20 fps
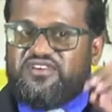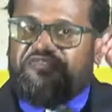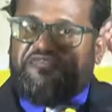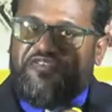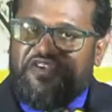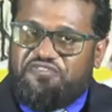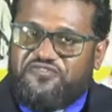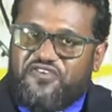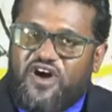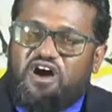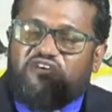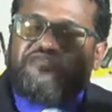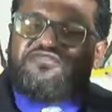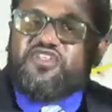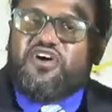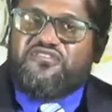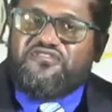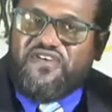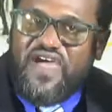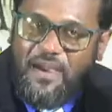5th of
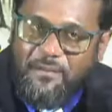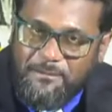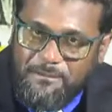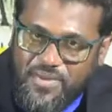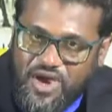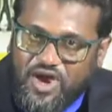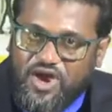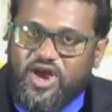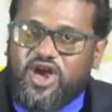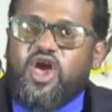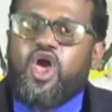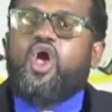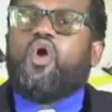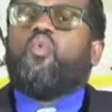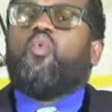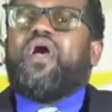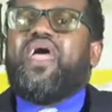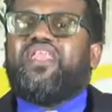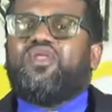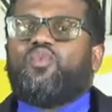November,
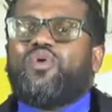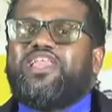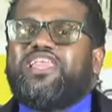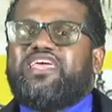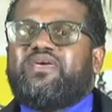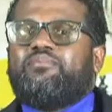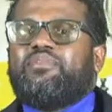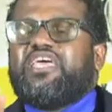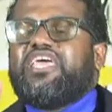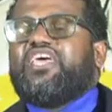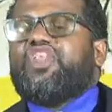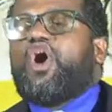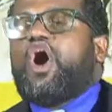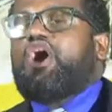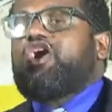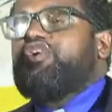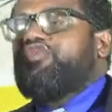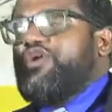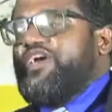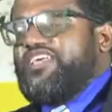when will he be
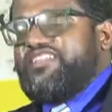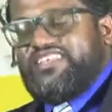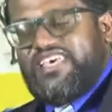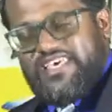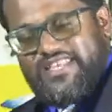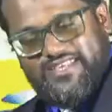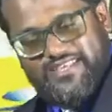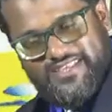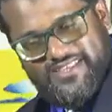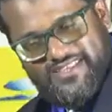inaugurated?